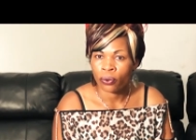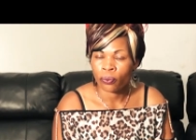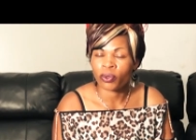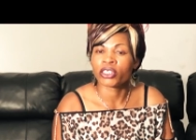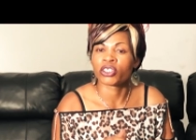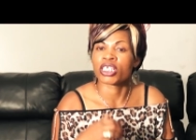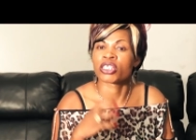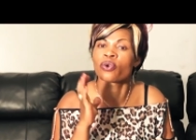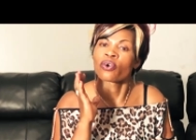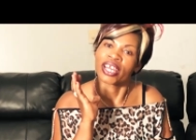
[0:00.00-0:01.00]
which
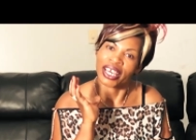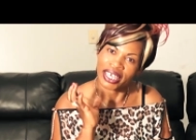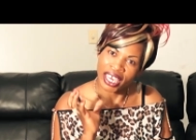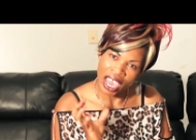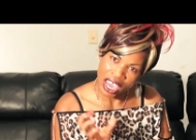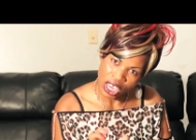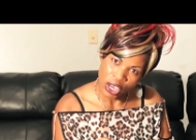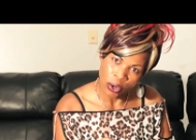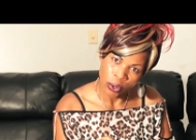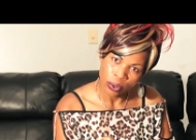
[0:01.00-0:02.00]
is going to get
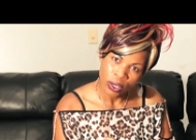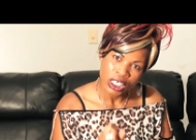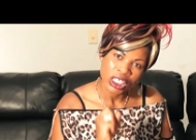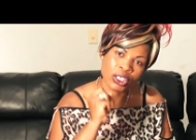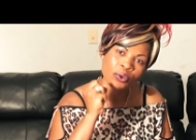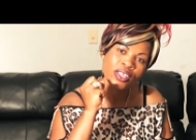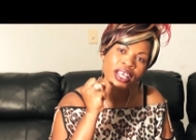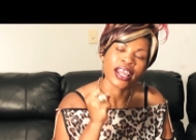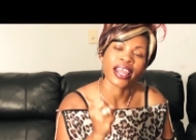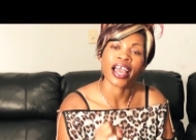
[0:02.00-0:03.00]
you to
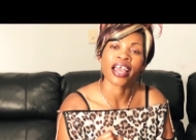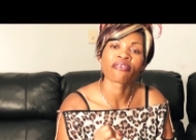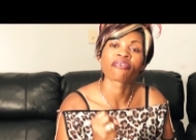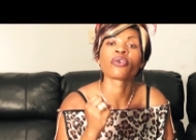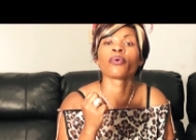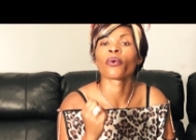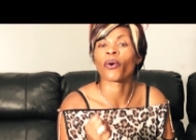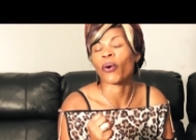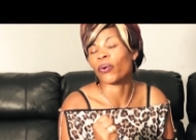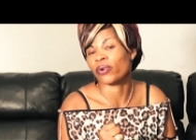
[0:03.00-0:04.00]
the life you
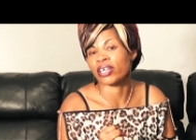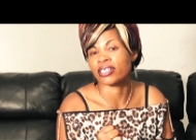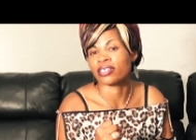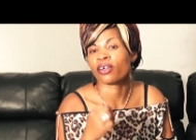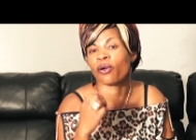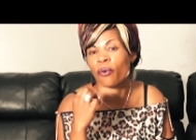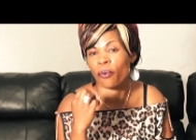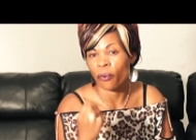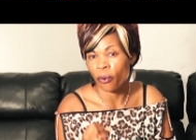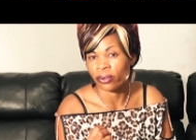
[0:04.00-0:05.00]
always
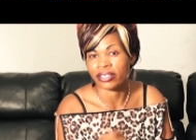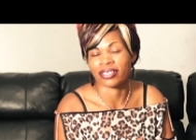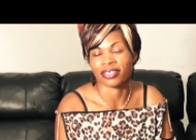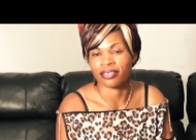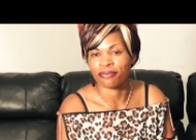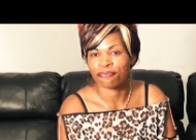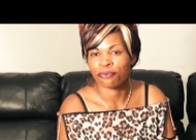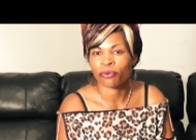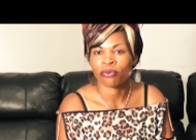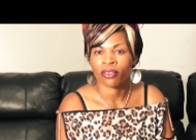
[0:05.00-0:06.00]
wanted.
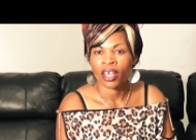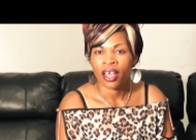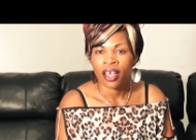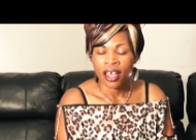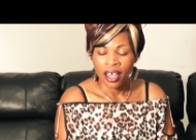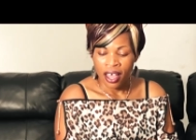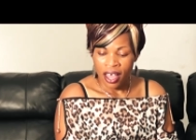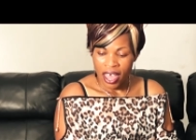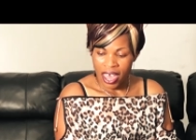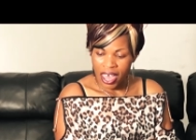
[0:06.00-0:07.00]

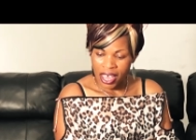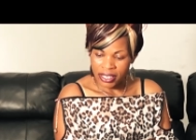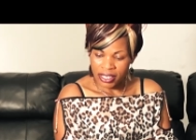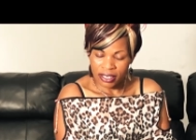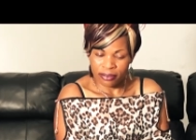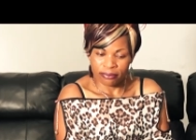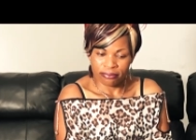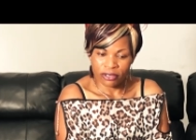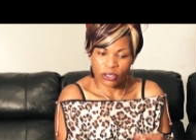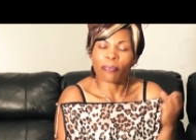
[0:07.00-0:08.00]
And
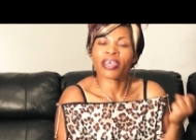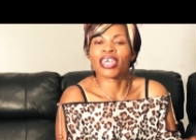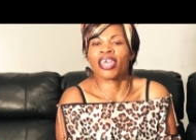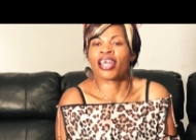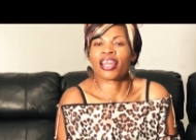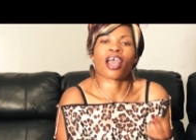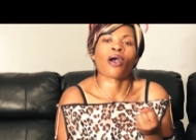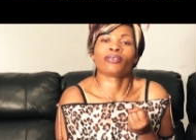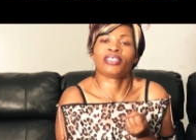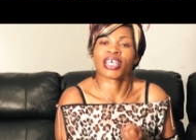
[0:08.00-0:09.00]
to begin,
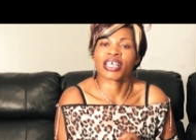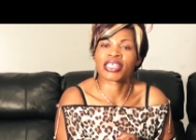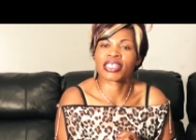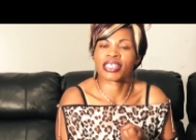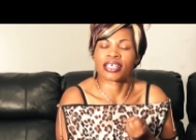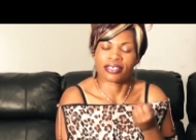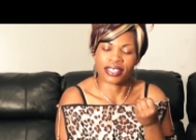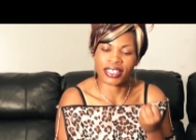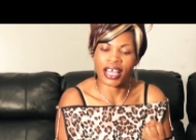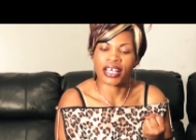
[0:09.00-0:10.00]
I'll just
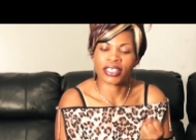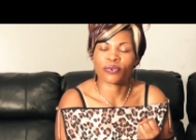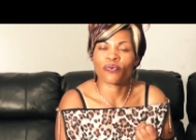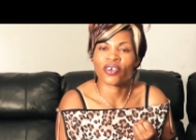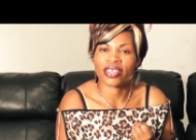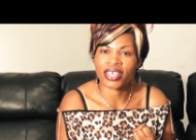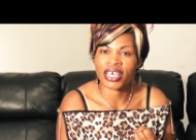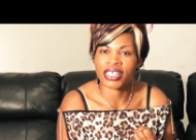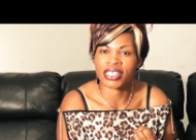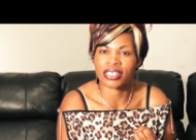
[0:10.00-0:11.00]
start with
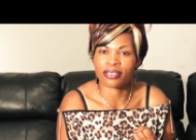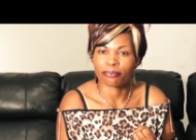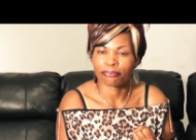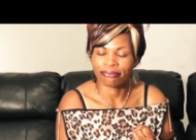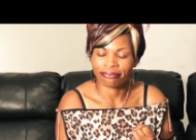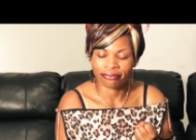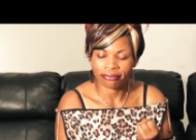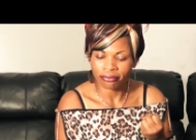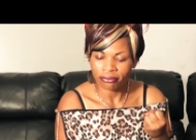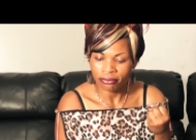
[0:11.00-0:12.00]
this
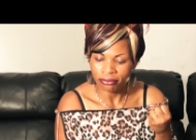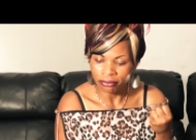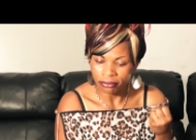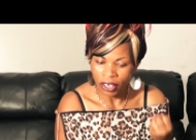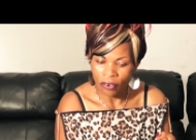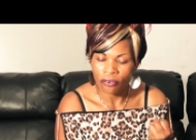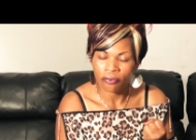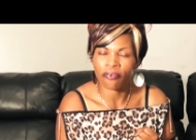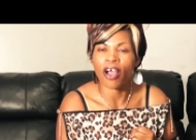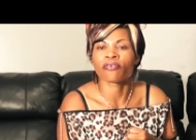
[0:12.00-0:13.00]

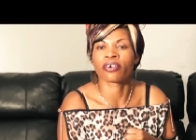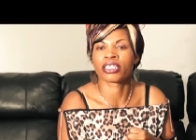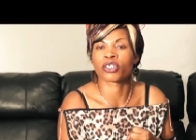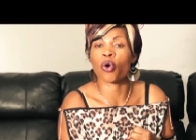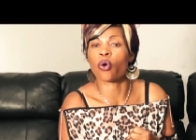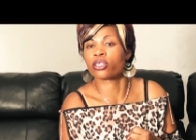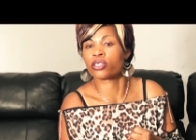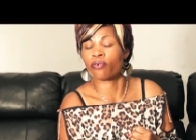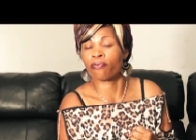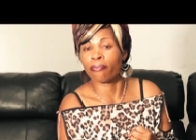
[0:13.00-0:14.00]
favorite
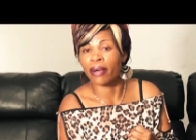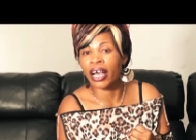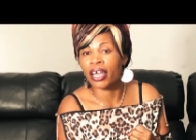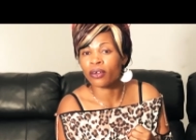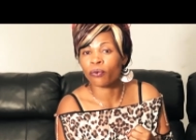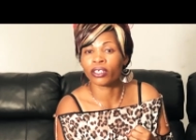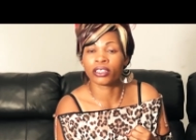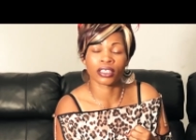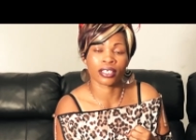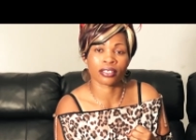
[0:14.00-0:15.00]
quote of mine,
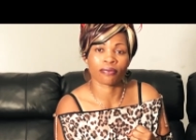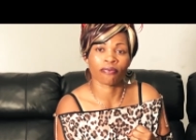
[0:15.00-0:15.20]
which is